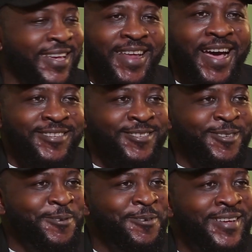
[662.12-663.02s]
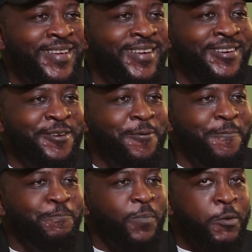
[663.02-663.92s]
and attitude mm. you
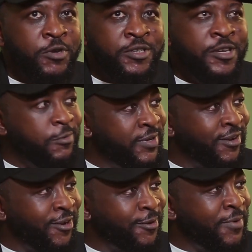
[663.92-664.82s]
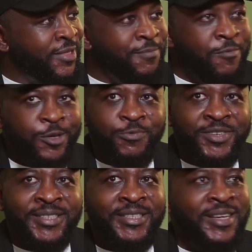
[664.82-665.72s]
know we deal with a lot we're the most
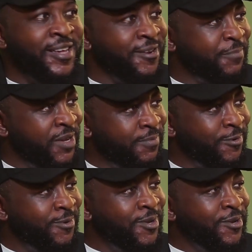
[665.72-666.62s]
yeah. resilient people